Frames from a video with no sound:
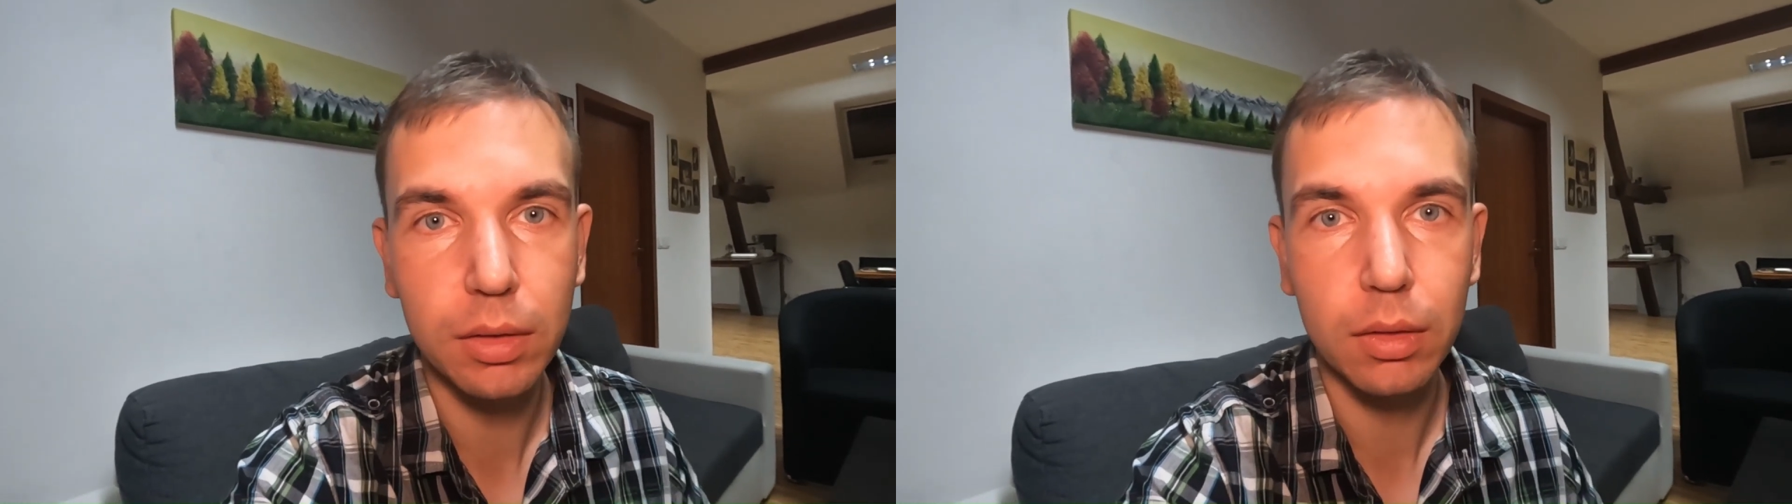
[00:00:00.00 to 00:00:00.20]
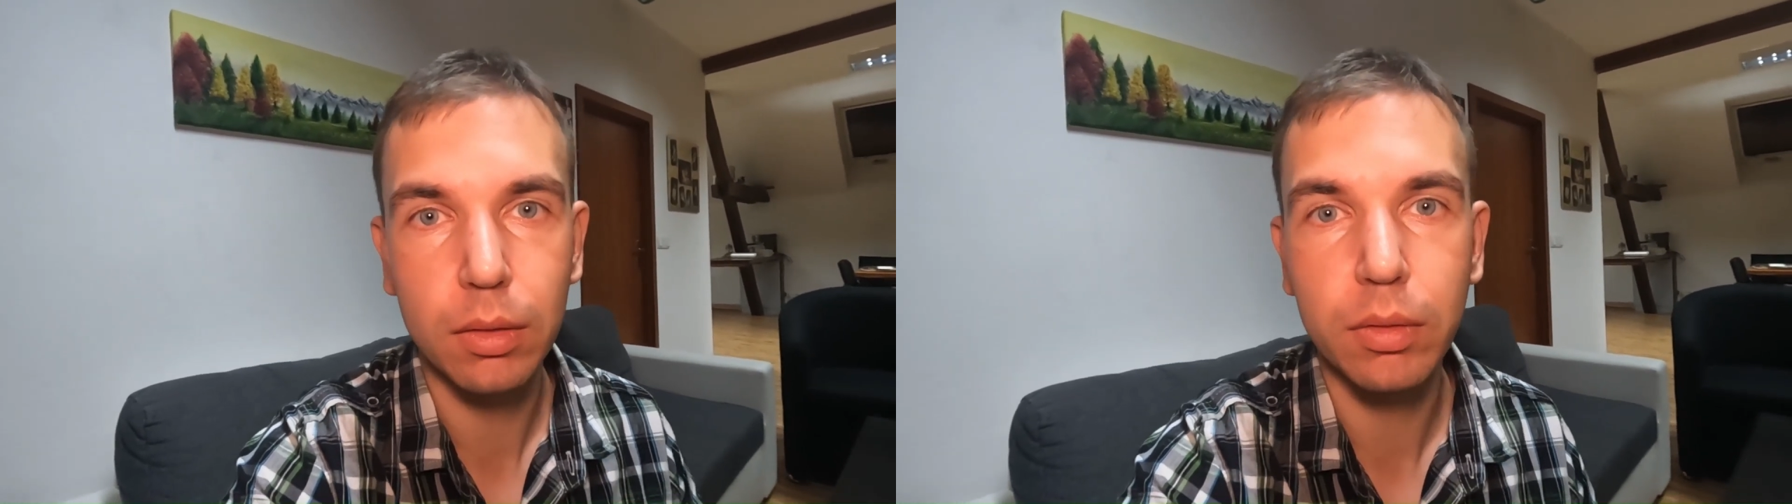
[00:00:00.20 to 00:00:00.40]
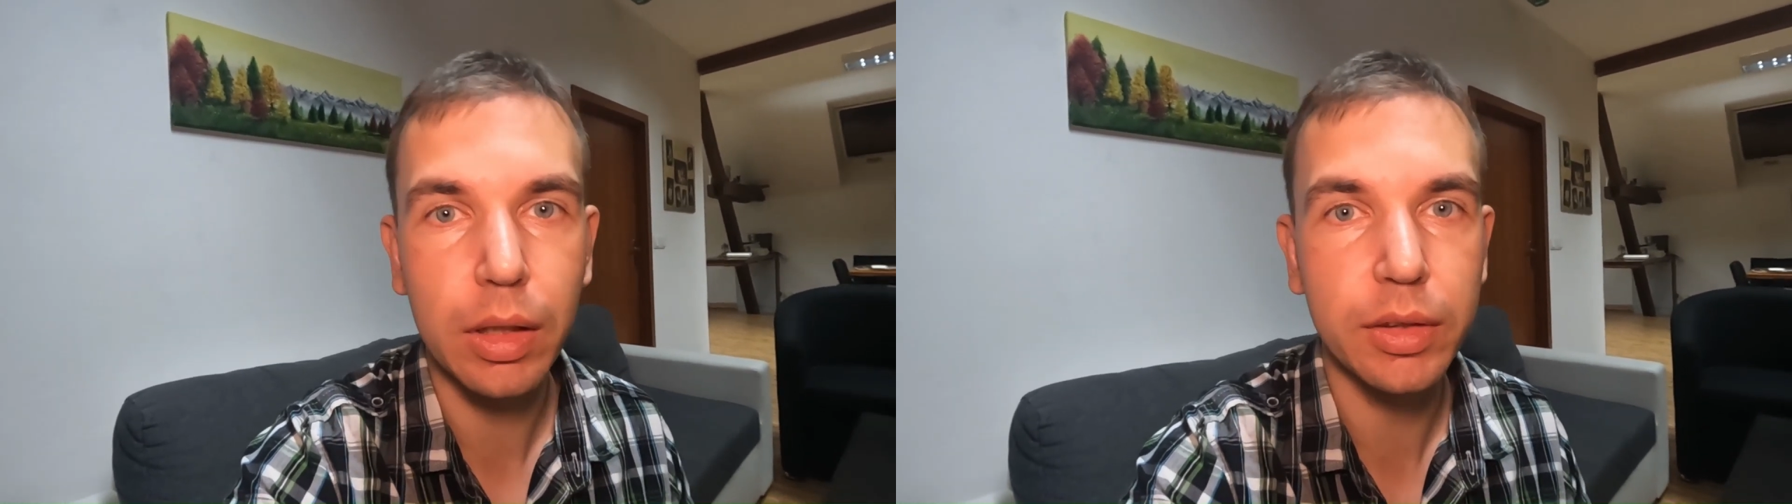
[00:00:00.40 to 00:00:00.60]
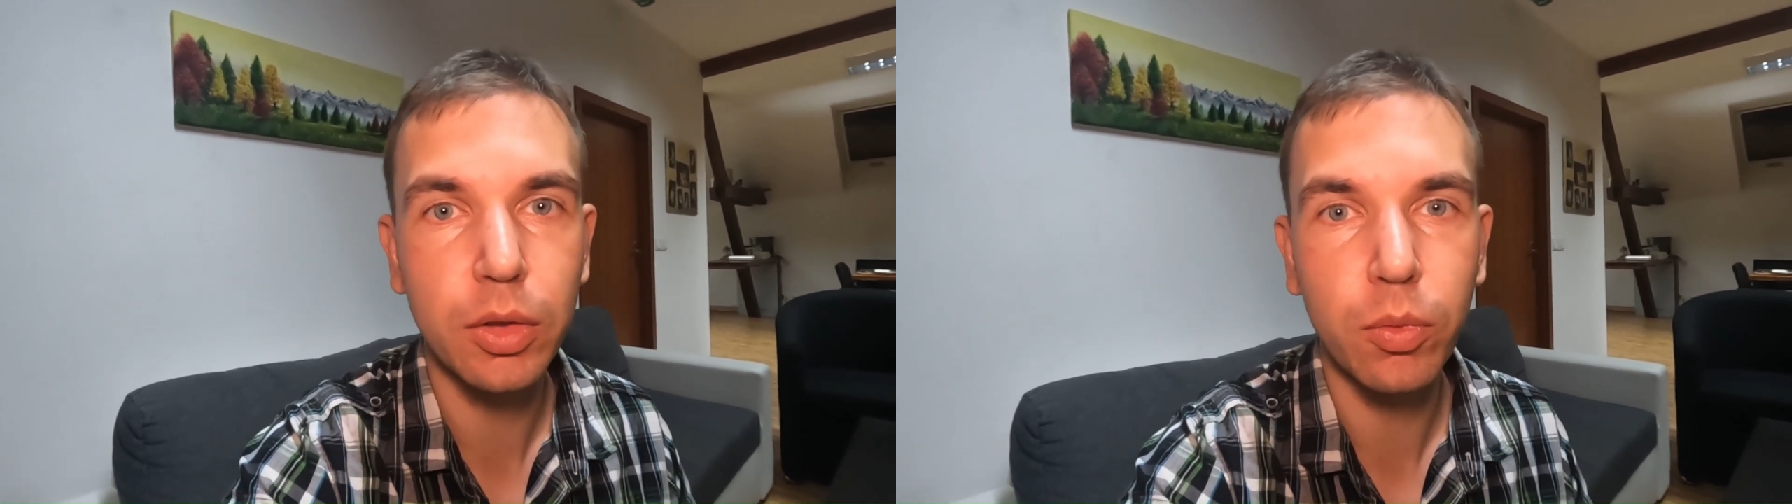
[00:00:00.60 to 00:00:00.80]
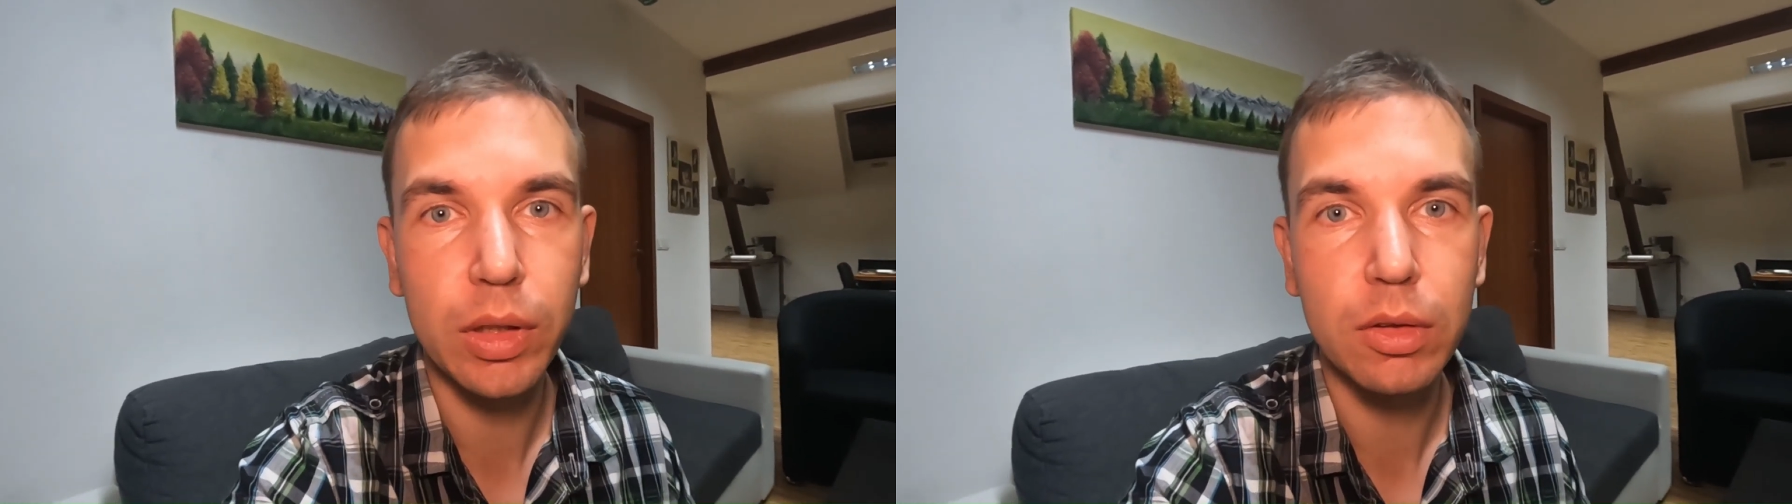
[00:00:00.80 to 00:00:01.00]
there is
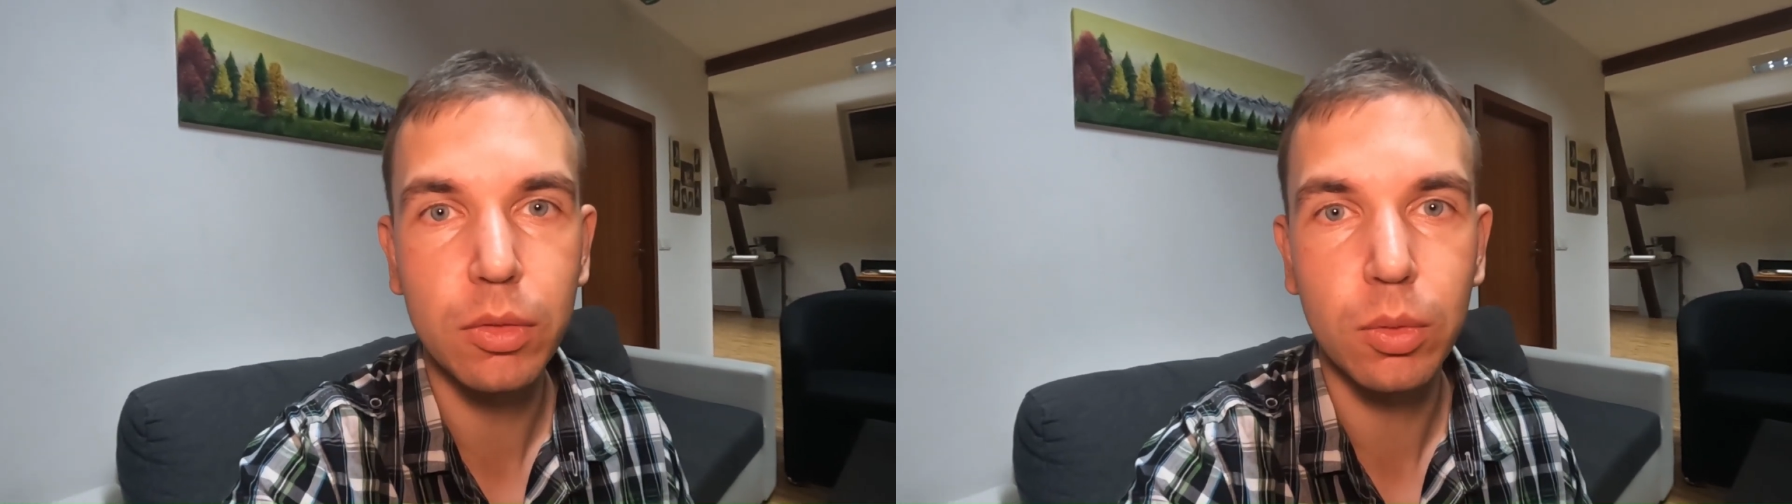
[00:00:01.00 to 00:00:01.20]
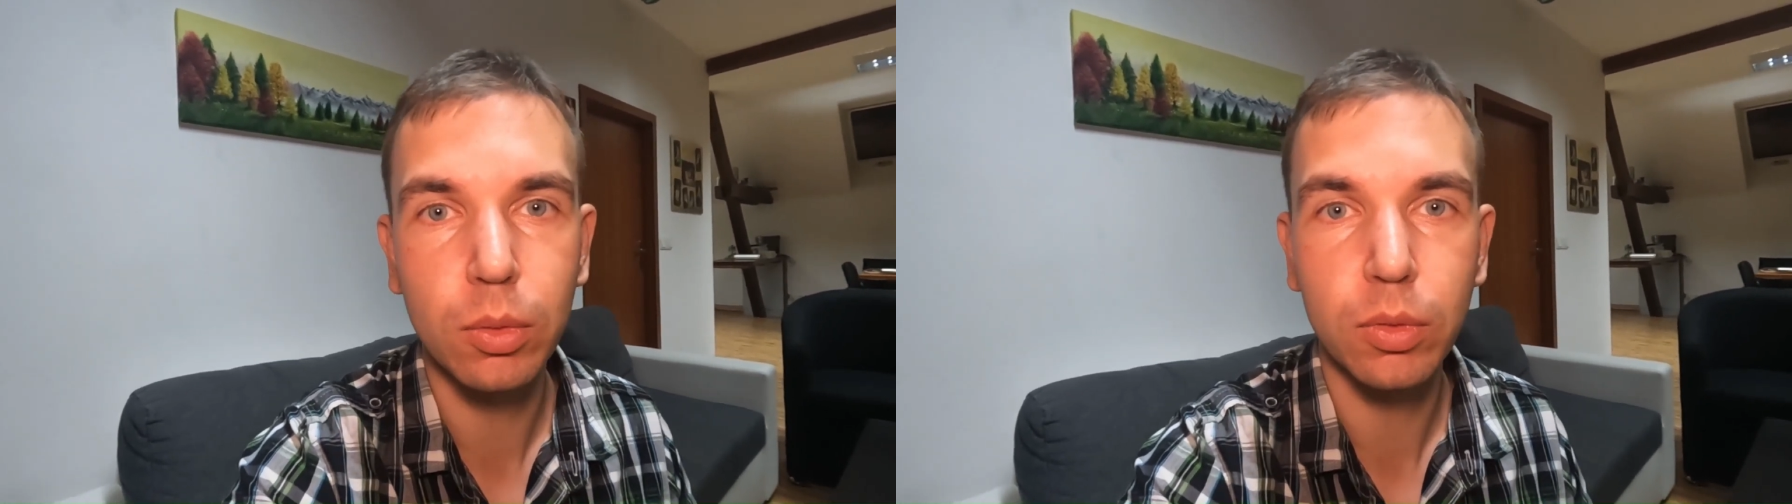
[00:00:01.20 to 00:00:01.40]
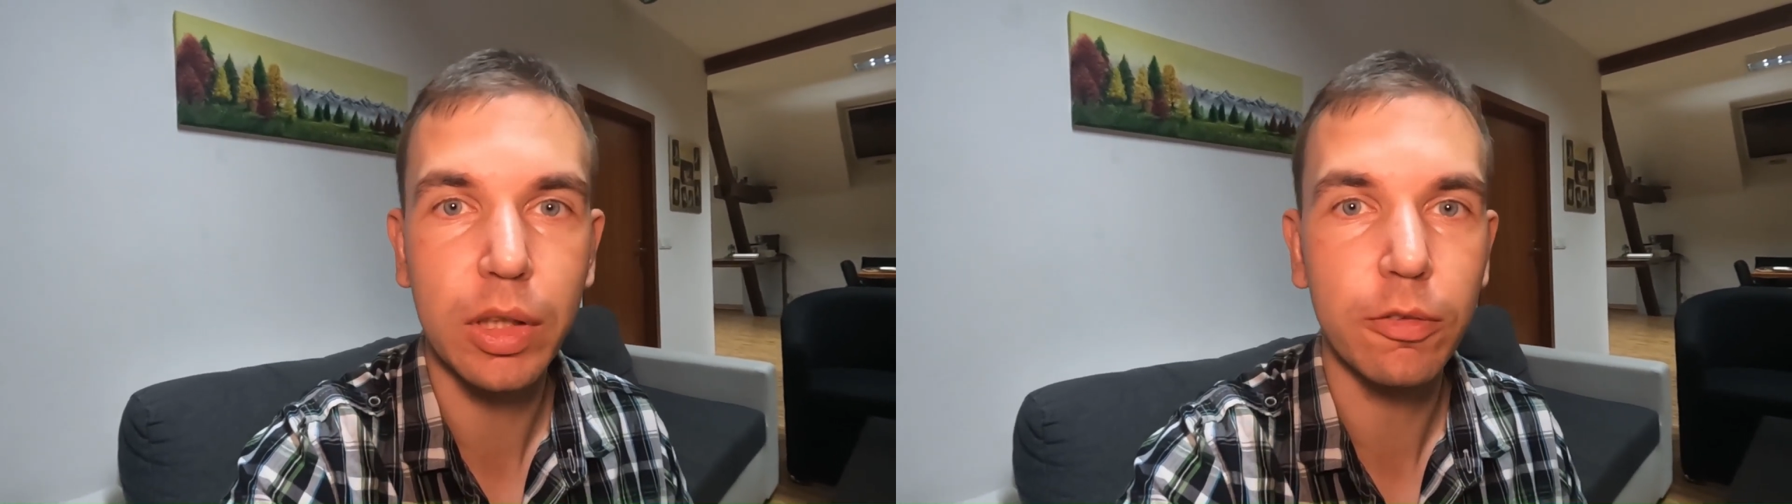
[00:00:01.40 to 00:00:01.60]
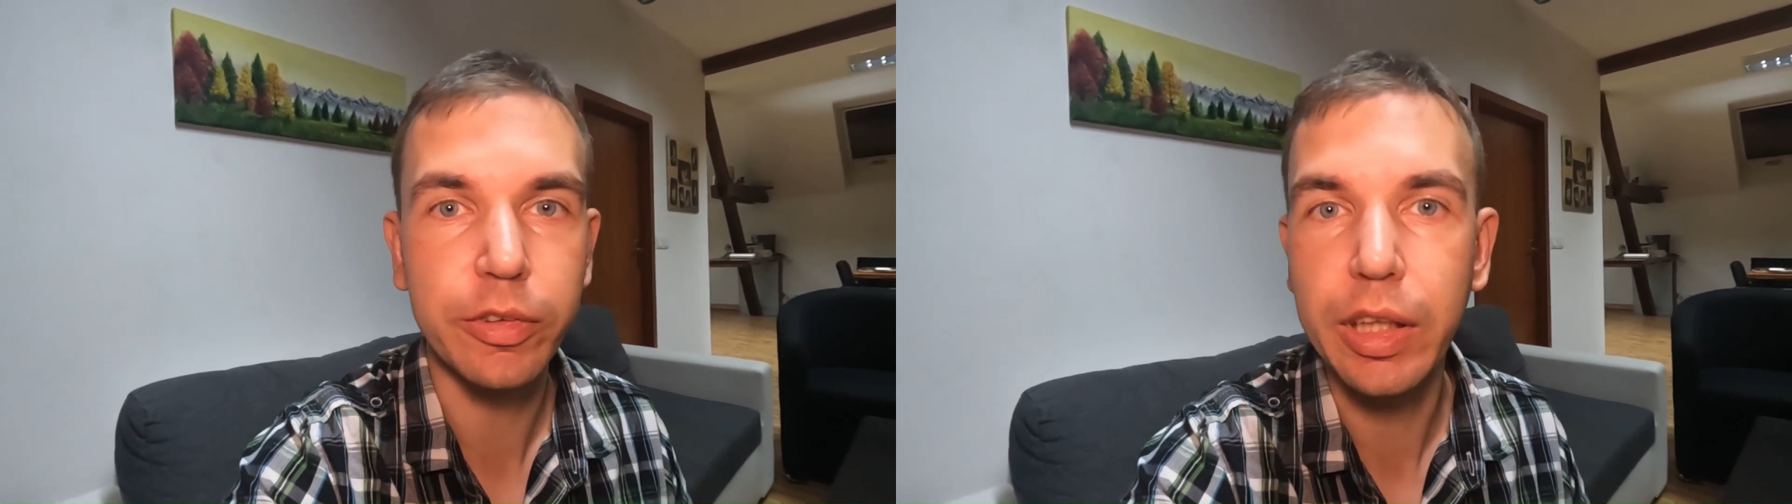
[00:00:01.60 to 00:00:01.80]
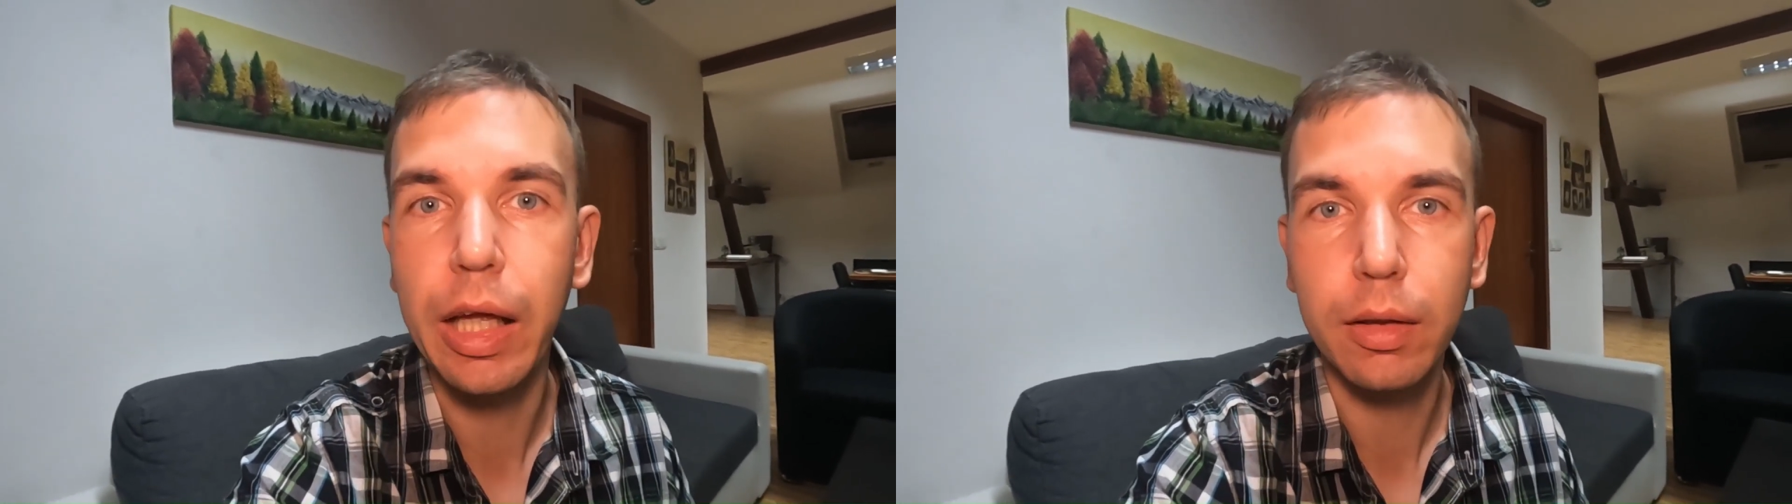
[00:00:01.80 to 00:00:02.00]
no need to deal
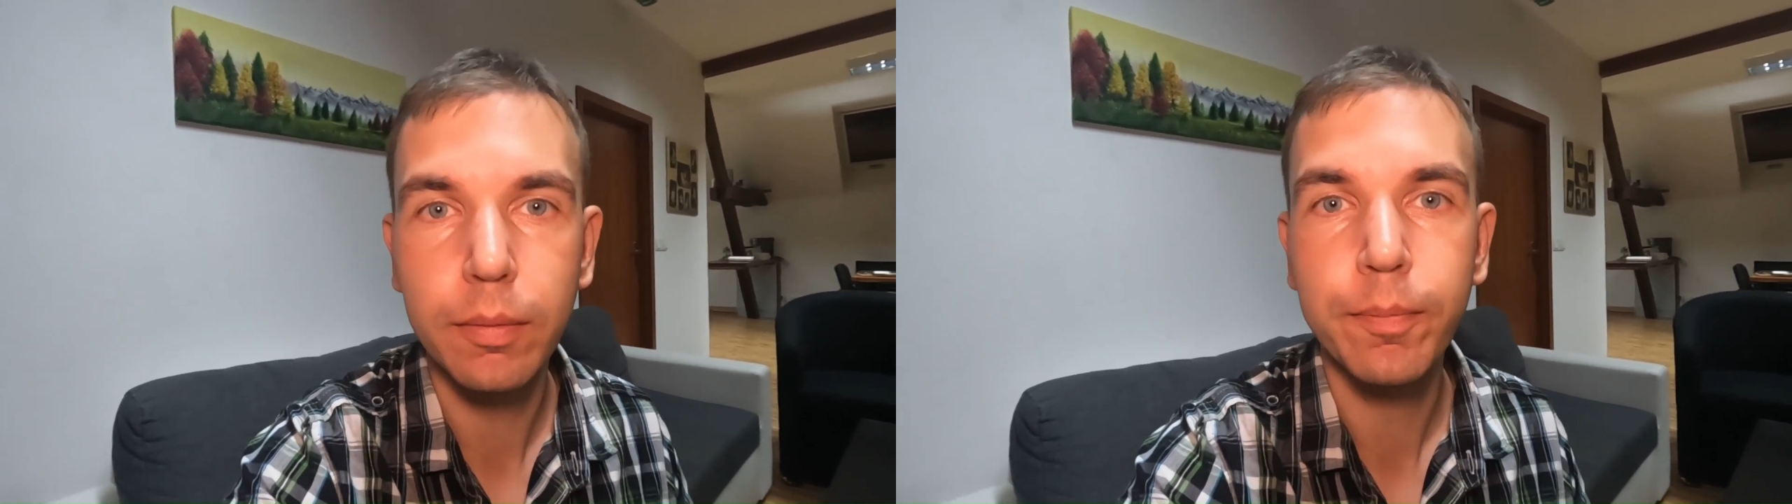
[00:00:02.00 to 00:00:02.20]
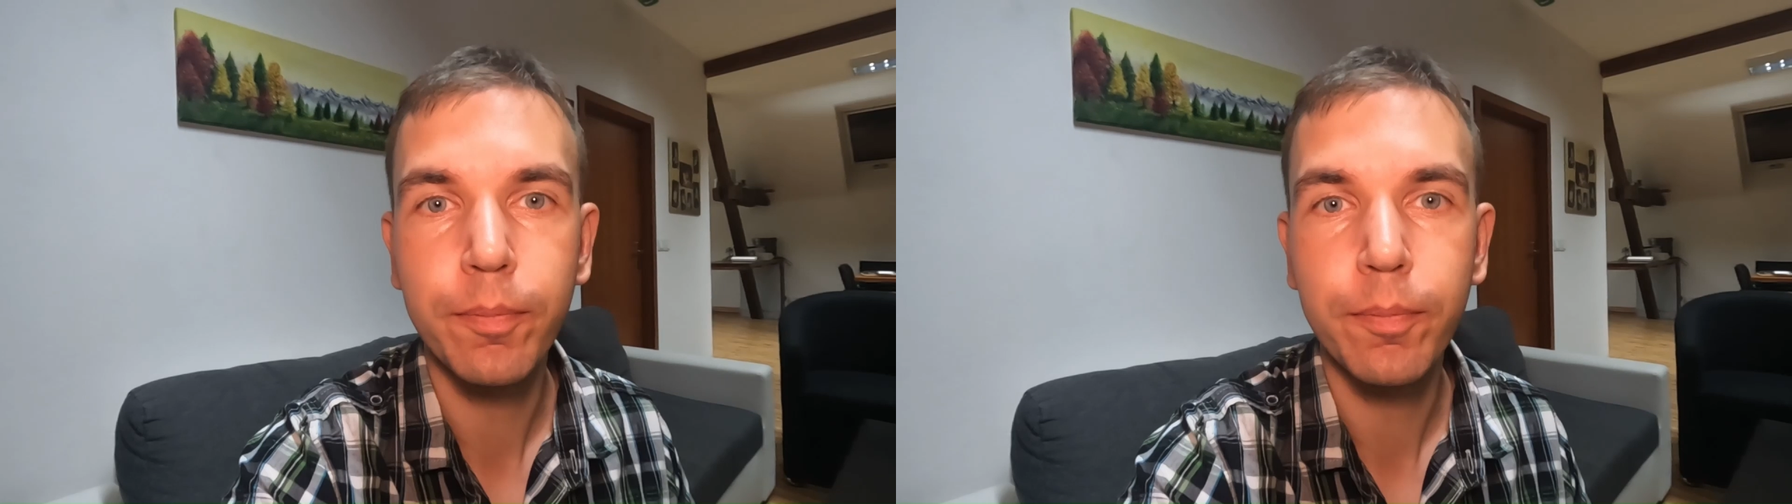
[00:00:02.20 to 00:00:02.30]
with that.